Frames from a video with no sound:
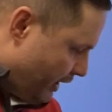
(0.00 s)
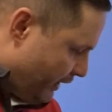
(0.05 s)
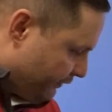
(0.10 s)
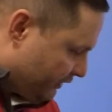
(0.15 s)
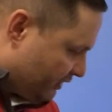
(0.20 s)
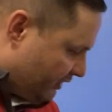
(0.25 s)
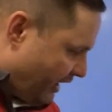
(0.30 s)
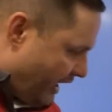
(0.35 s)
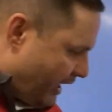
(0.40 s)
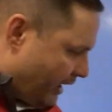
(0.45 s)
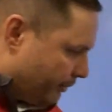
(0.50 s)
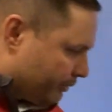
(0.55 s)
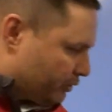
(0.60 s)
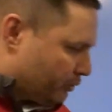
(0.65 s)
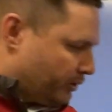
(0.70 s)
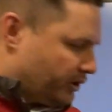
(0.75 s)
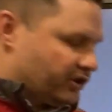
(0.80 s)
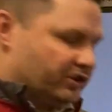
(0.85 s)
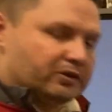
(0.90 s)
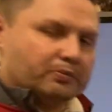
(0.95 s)
have
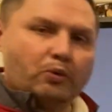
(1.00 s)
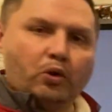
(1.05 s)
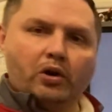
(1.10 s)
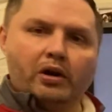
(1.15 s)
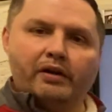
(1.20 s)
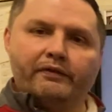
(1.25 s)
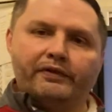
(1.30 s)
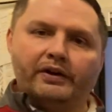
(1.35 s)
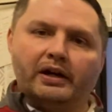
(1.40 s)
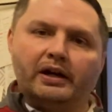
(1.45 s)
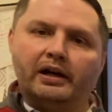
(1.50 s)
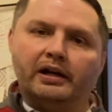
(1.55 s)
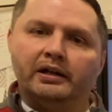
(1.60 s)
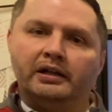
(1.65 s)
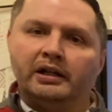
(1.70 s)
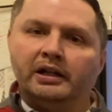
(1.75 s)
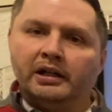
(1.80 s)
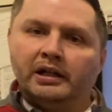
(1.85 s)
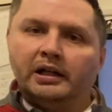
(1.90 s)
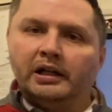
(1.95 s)
stamps, which is more of
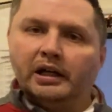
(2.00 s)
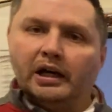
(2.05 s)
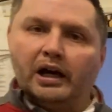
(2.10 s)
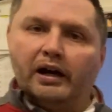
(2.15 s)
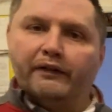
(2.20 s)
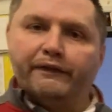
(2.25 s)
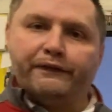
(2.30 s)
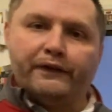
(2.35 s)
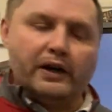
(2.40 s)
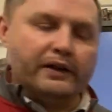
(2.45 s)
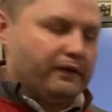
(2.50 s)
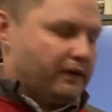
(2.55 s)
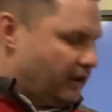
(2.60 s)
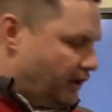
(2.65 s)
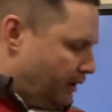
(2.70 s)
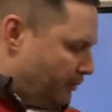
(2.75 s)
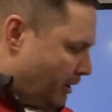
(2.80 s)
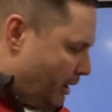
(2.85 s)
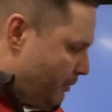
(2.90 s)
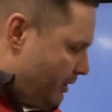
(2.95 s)
a fun
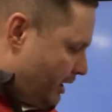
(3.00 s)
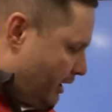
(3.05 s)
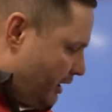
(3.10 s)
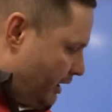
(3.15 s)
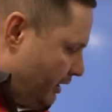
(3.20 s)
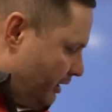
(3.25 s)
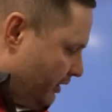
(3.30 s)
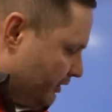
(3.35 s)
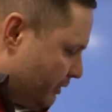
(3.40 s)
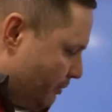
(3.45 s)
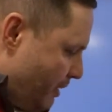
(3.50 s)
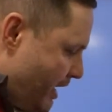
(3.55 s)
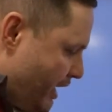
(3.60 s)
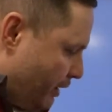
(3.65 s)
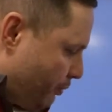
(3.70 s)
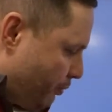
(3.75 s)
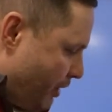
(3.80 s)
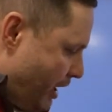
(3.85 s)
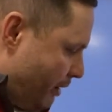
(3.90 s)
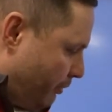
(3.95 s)
thing. Maybe a kid does a
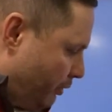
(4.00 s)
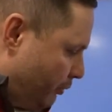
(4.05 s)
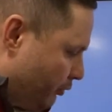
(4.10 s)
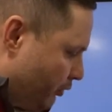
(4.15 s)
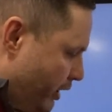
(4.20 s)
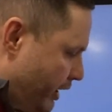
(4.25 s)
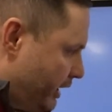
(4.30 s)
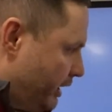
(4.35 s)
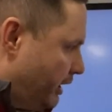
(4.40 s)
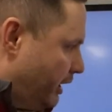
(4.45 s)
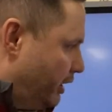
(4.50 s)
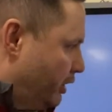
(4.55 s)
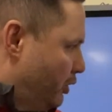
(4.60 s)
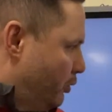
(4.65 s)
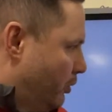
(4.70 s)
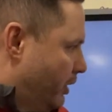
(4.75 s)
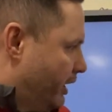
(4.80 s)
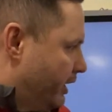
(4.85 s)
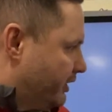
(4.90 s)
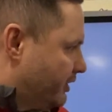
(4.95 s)
math problem right and
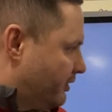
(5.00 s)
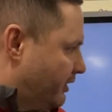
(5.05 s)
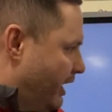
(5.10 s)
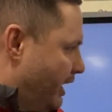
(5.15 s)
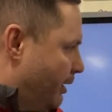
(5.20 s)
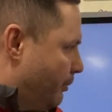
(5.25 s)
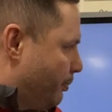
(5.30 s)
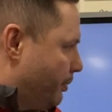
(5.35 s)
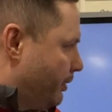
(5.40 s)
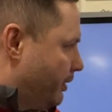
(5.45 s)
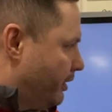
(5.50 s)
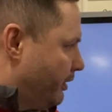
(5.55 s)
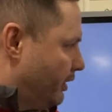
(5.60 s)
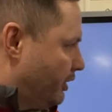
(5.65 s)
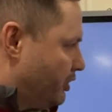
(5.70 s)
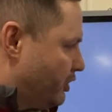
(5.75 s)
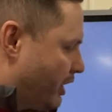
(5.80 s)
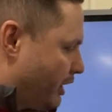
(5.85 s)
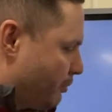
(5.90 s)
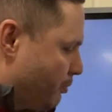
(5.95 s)
you want to stamp
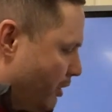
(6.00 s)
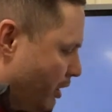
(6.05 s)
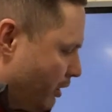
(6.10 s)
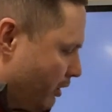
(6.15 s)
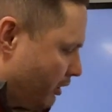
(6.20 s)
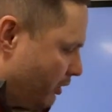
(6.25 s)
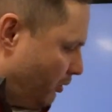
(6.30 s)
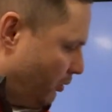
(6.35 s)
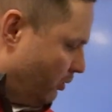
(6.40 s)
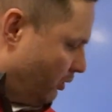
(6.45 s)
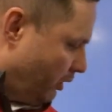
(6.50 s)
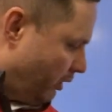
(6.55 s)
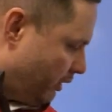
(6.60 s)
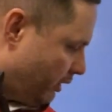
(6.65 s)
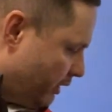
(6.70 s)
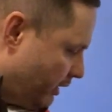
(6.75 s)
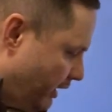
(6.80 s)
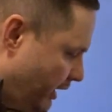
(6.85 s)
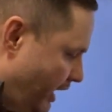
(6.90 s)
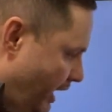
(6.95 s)
the check mark
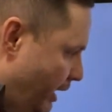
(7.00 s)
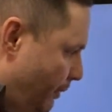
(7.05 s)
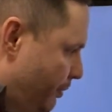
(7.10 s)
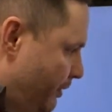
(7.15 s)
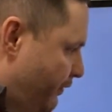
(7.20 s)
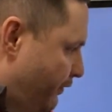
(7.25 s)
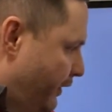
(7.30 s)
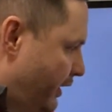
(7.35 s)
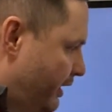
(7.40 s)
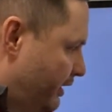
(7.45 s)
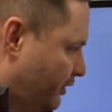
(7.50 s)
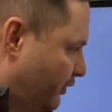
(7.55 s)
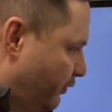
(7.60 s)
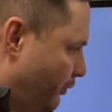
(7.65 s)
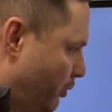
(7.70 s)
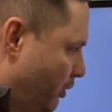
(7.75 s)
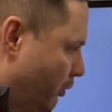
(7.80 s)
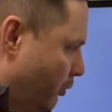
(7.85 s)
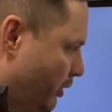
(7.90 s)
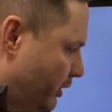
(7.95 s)
or a happy face
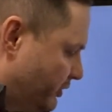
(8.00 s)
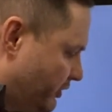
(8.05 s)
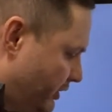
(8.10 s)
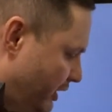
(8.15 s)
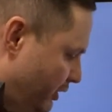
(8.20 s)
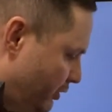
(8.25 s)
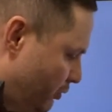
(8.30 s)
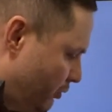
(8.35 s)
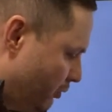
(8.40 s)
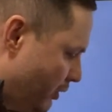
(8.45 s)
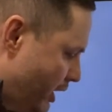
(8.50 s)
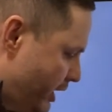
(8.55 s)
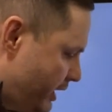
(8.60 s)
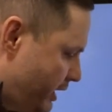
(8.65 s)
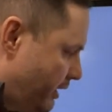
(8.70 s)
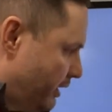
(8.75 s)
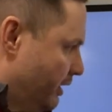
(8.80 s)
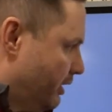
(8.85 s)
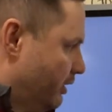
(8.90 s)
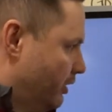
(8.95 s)
for ones they do
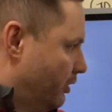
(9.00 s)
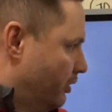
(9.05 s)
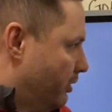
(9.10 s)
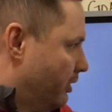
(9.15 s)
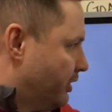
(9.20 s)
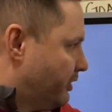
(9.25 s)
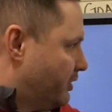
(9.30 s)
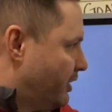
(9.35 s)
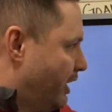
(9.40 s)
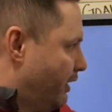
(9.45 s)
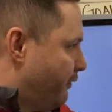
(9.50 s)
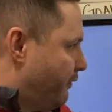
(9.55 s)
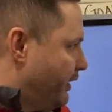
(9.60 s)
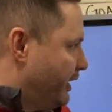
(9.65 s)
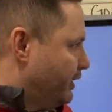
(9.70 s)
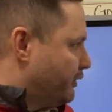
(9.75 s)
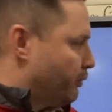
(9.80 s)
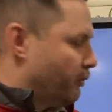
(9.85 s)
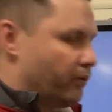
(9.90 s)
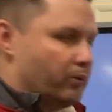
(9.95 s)
right, or a sad
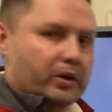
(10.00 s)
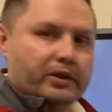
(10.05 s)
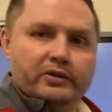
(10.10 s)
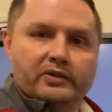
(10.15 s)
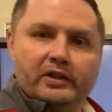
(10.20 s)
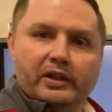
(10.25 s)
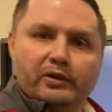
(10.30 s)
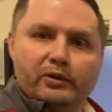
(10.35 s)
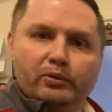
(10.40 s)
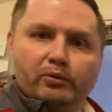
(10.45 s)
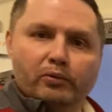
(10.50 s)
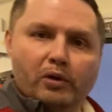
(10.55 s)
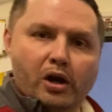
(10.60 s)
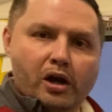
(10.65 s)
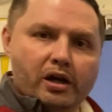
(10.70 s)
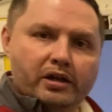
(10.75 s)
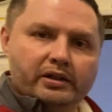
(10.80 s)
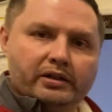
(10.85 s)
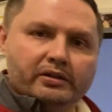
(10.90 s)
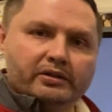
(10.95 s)
face for ones they do
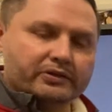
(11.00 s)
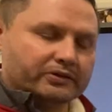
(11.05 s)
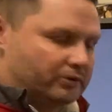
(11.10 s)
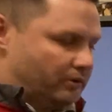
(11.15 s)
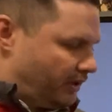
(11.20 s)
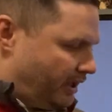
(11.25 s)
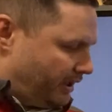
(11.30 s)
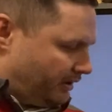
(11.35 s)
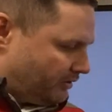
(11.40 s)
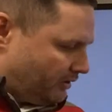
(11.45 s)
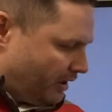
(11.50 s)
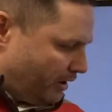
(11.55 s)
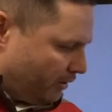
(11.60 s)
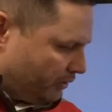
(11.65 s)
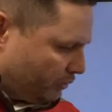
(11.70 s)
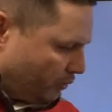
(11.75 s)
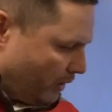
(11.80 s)
wrong. So that's there as